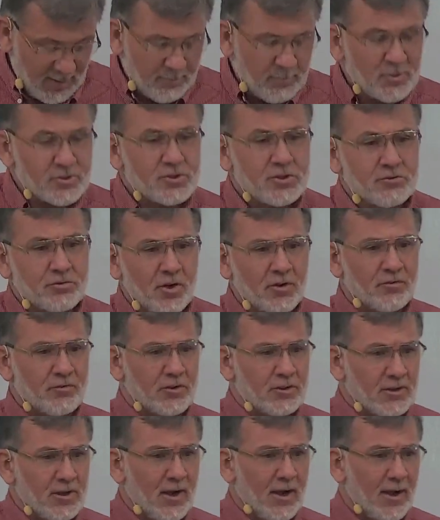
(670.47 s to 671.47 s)
But she
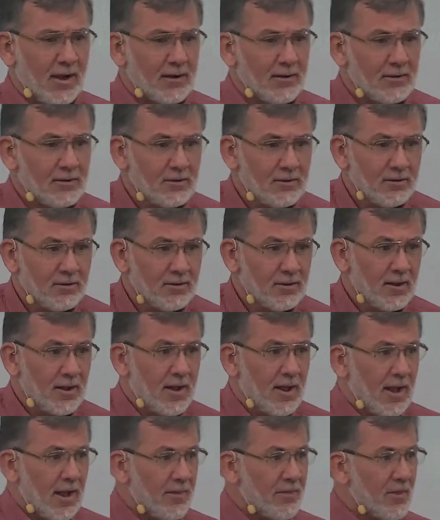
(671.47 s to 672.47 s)
trusted God.
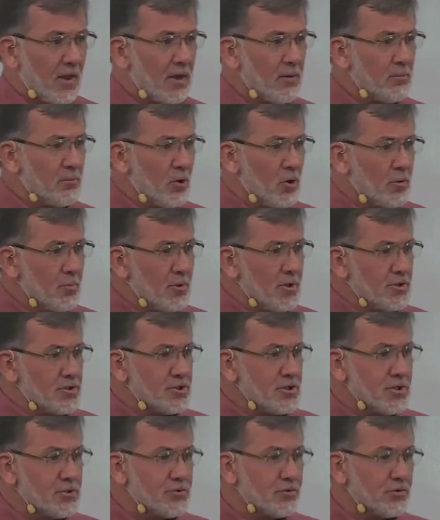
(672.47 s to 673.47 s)
At that moment,
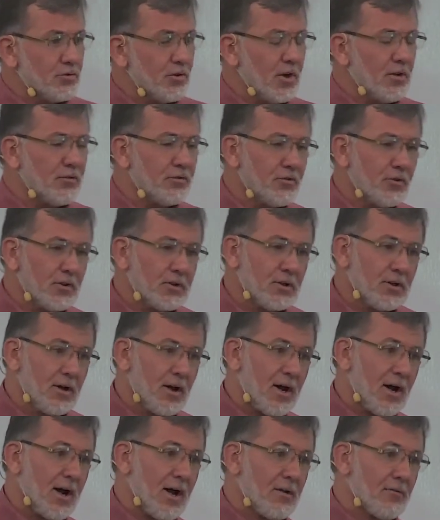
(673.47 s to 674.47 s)
she trusted
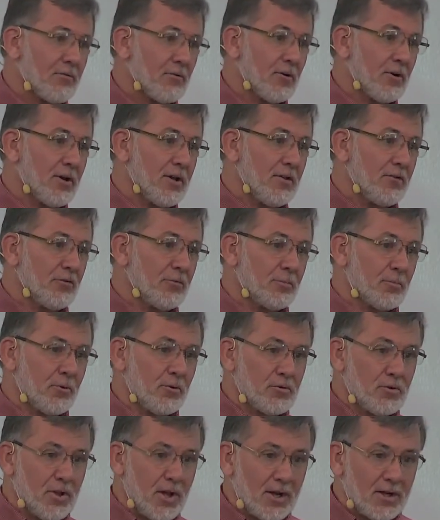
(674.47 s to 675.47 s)
God for his
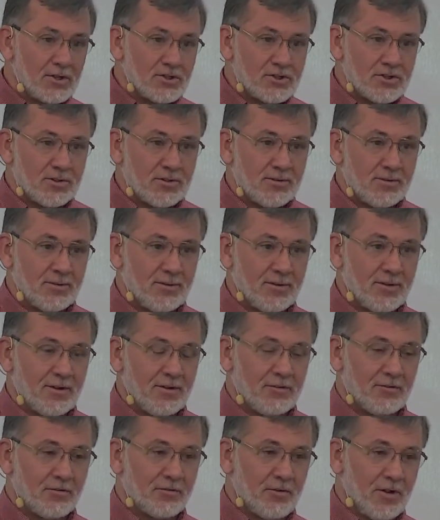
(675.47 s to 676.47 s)
protection,
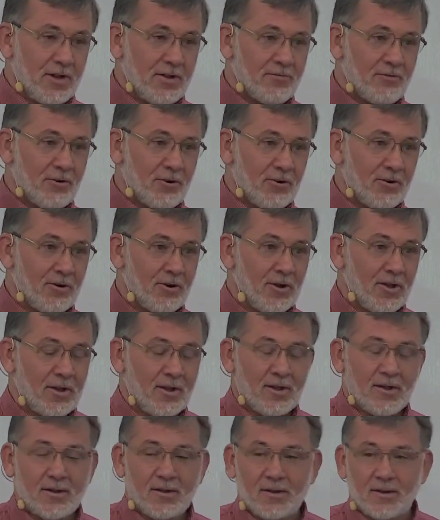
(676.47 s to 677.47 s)
his favor,
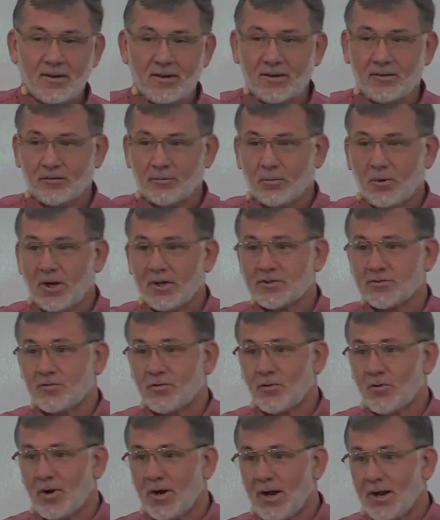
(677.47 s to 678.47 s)
his
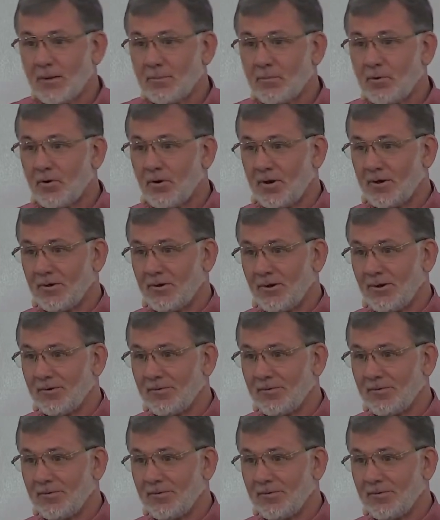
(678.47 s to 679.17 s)
watchful eye upon her.